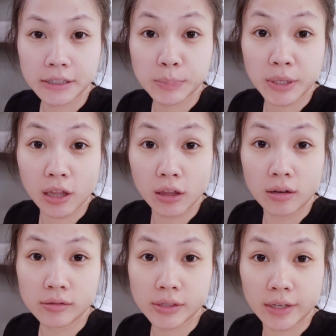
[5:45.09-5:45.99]
It's been a
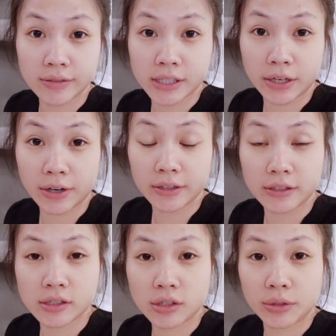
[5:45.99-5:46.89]
long day of staring at the
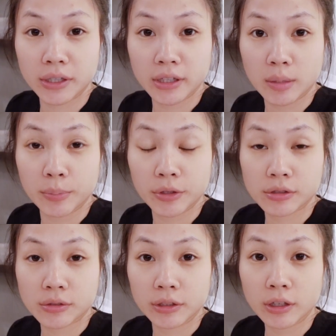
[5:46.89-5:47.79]
screen, the computer
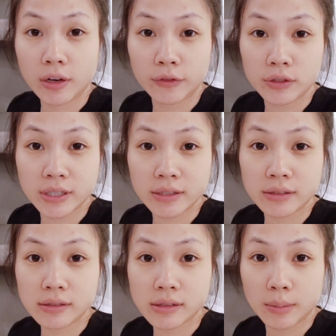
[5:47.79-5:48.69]
screen, looking for
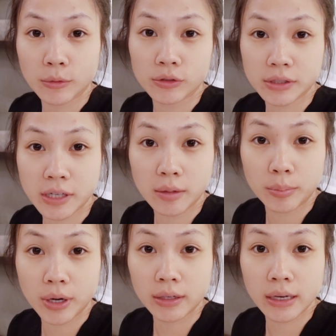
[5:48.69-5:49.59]
deals. I'm going to take a
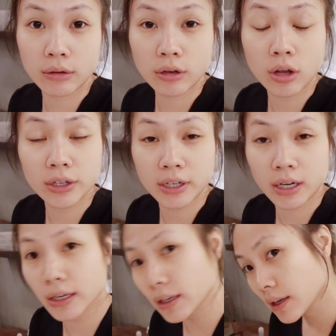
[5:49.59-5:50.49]
break now and call it a
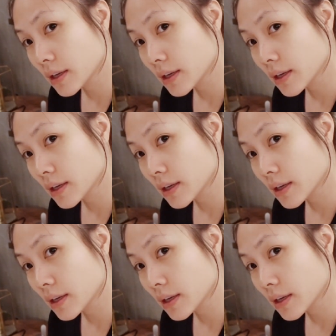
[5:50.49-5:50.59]
night.